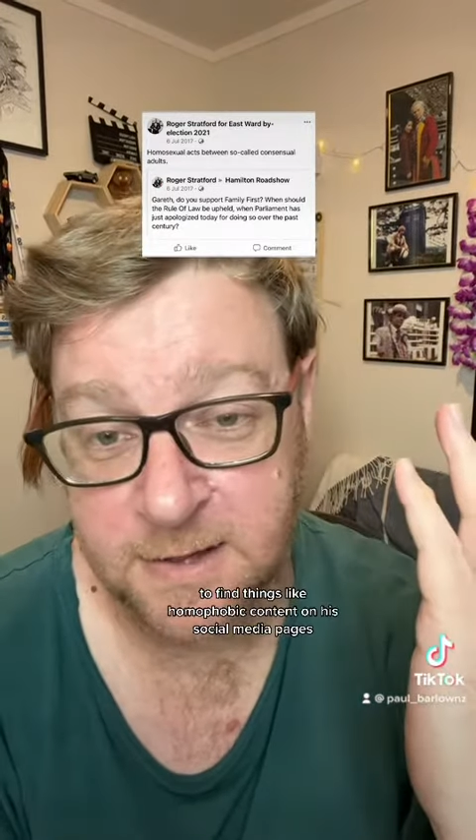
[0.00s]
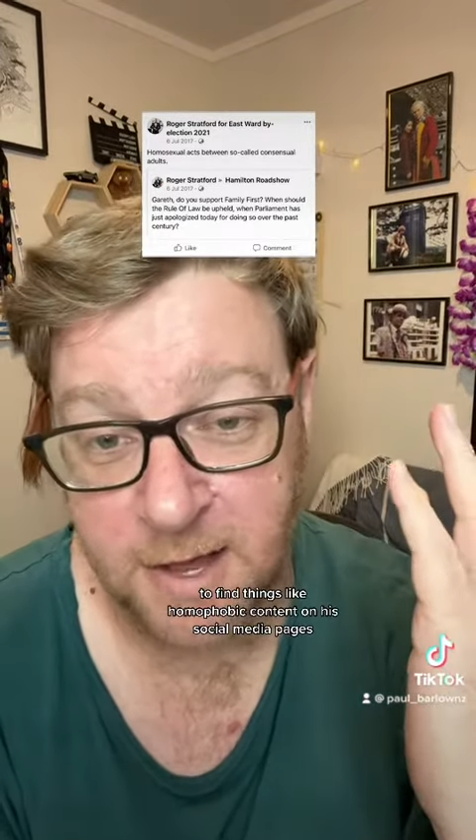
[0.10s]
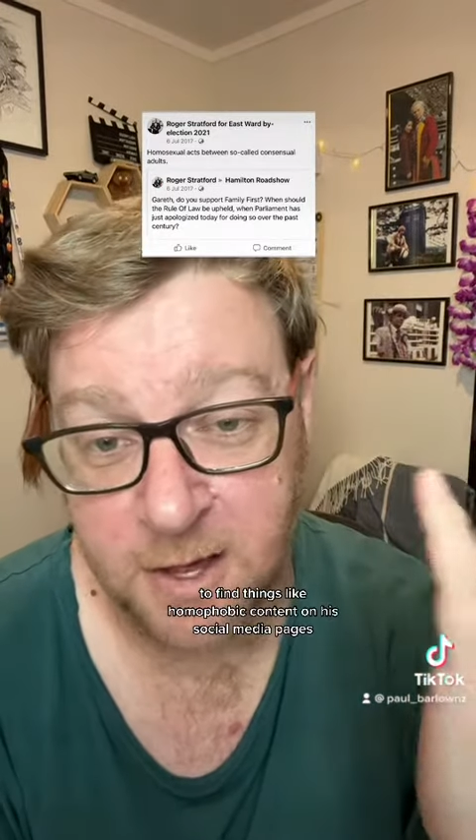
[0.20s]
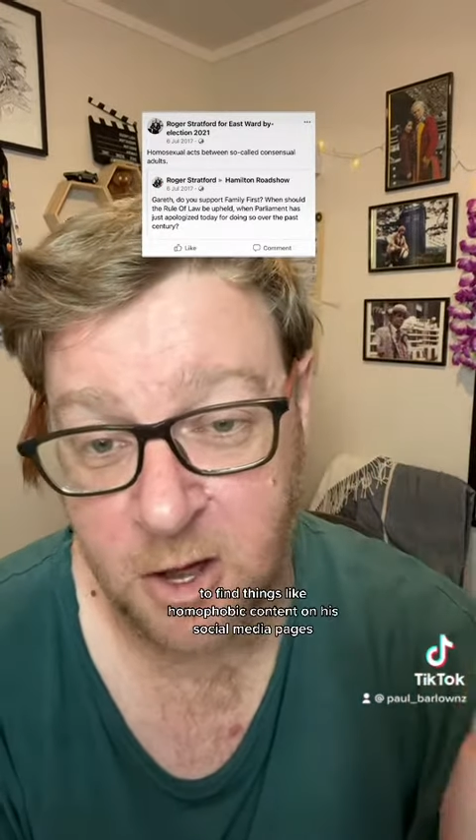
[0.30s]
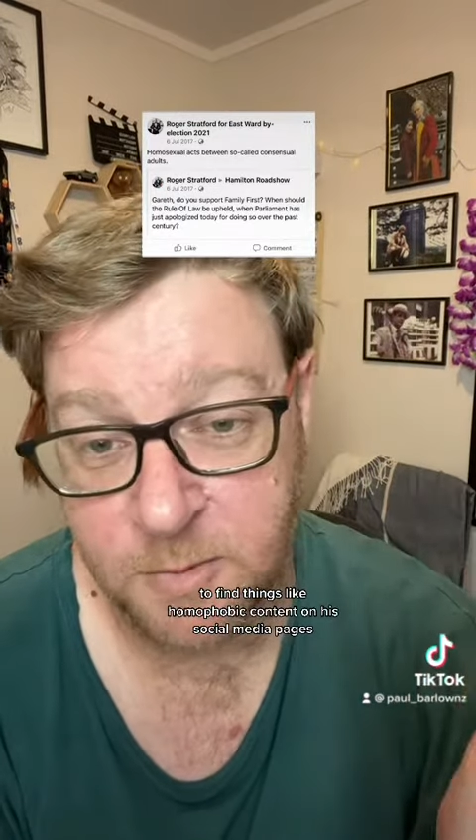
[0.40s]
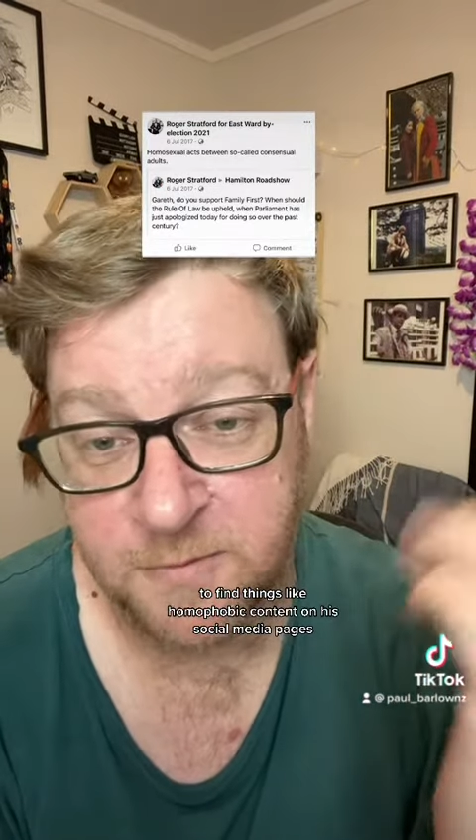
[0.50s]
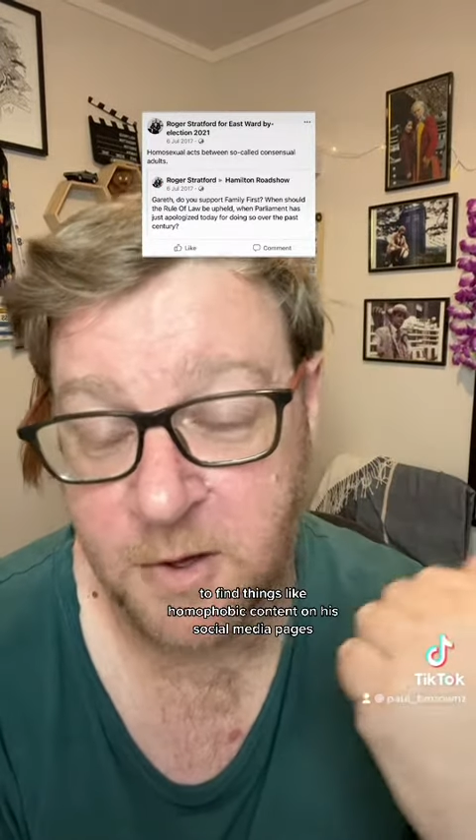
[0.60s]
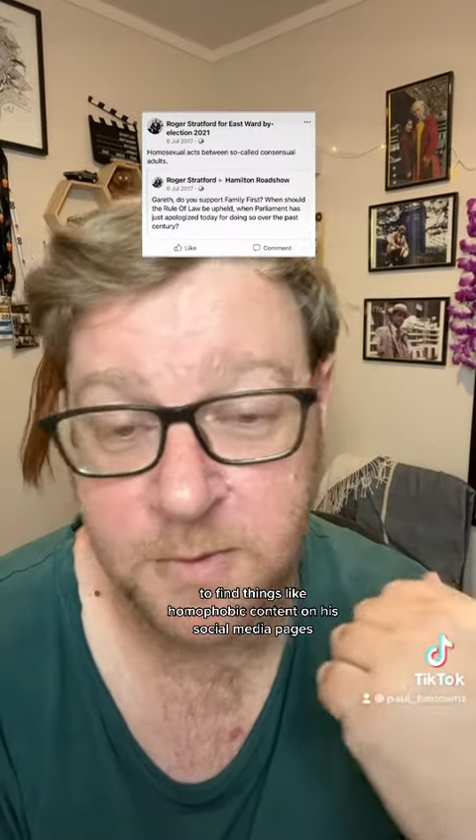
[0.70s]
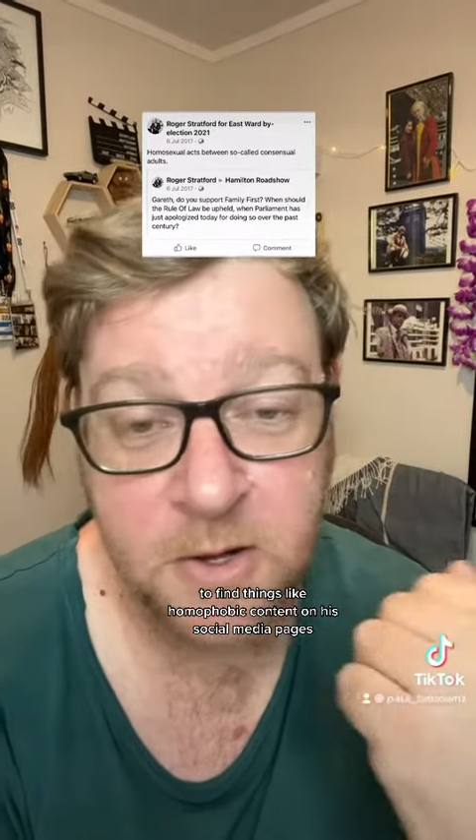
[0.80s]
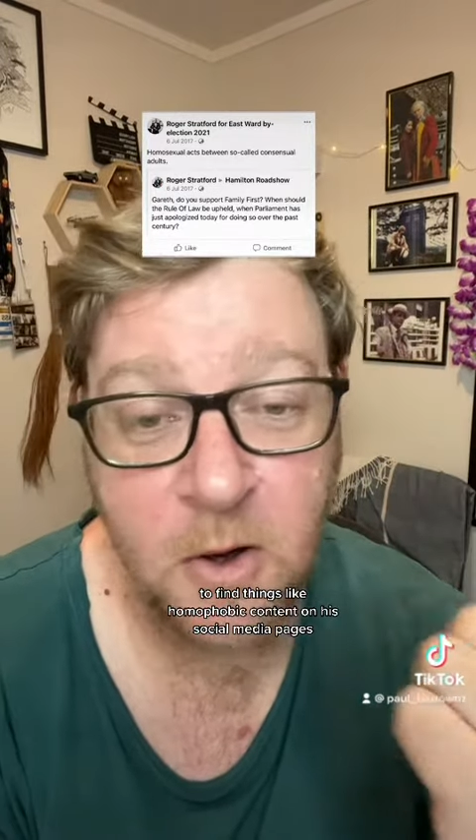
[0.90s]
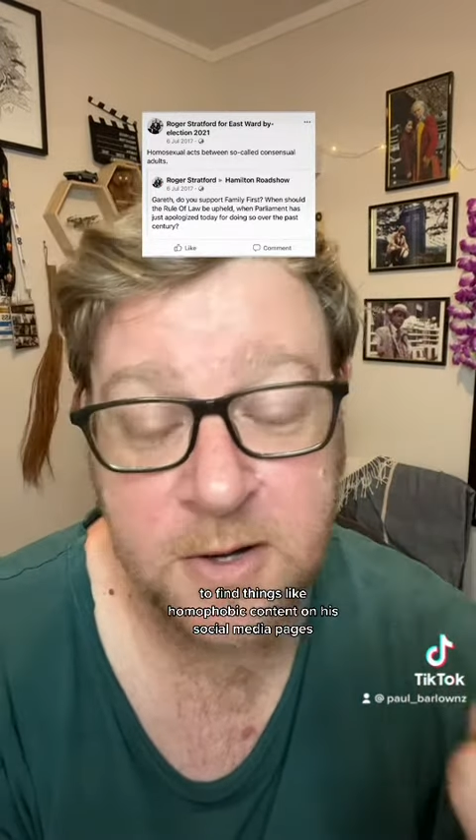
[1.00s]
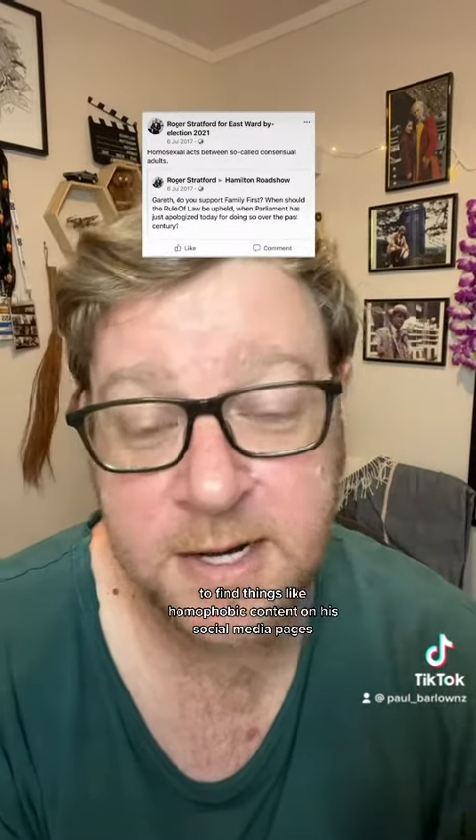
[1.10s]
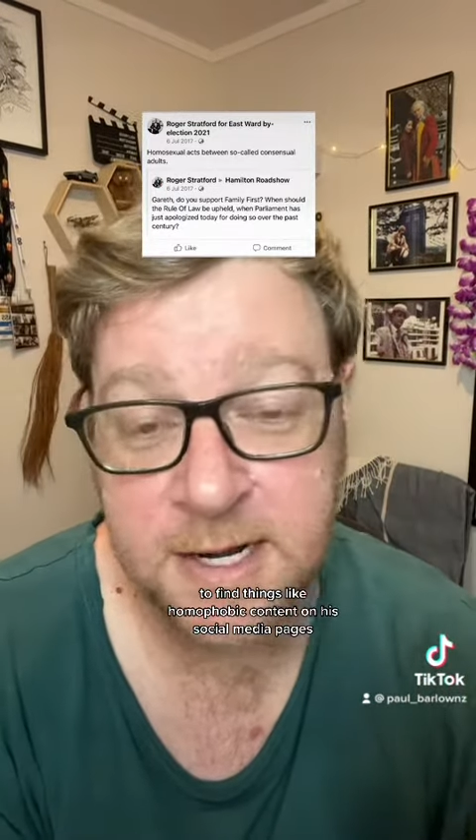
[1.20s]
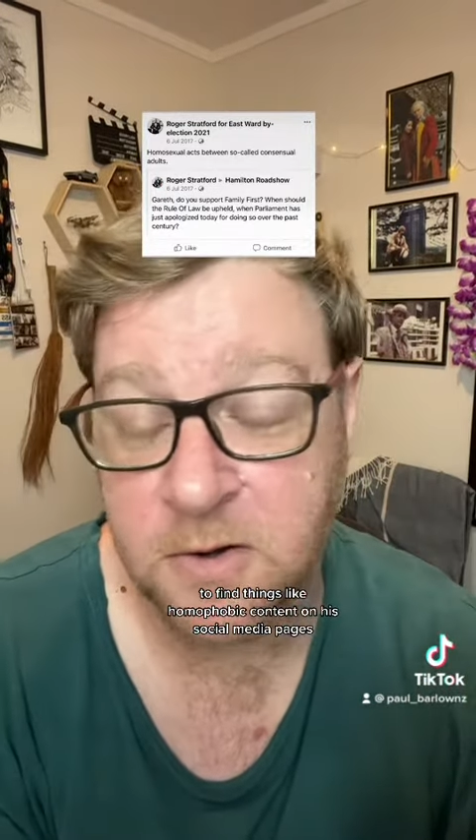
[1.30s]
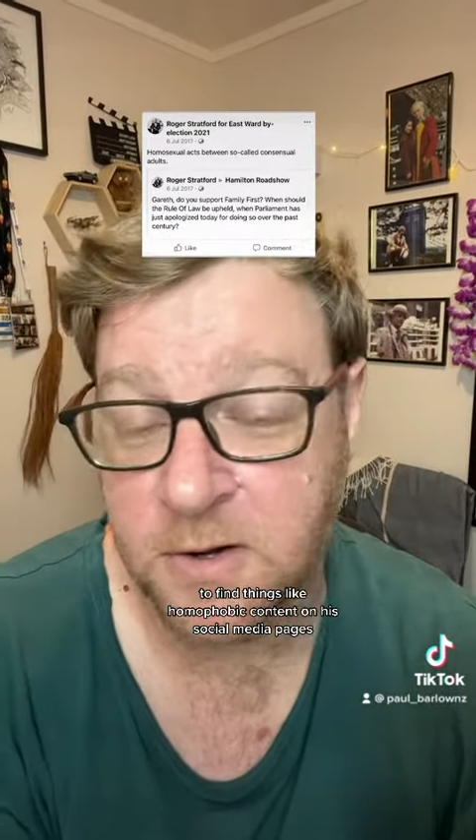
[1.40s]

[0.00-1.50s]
like homophobic content